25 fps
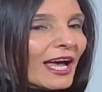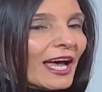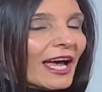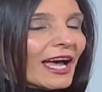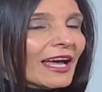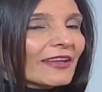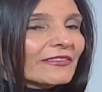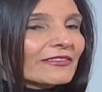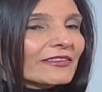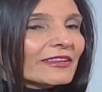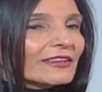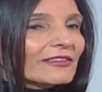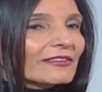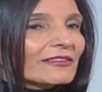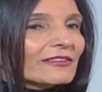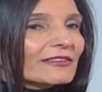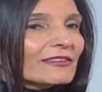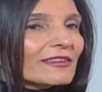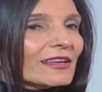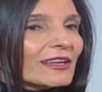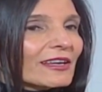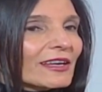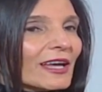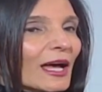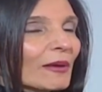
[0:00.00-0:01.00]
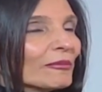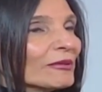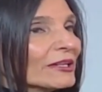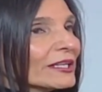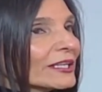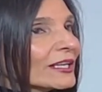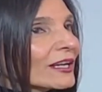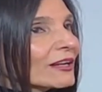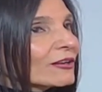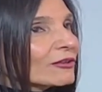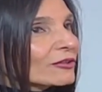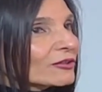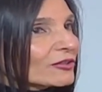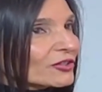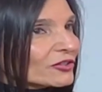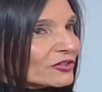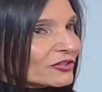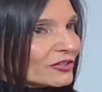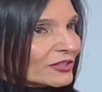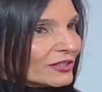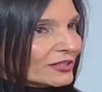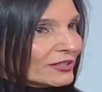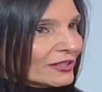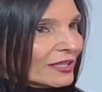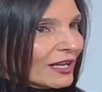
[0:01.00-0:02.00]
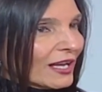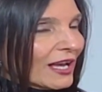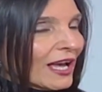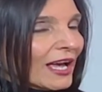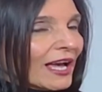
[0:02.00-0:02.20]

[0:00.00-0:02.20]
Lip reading: And it's a medical condition,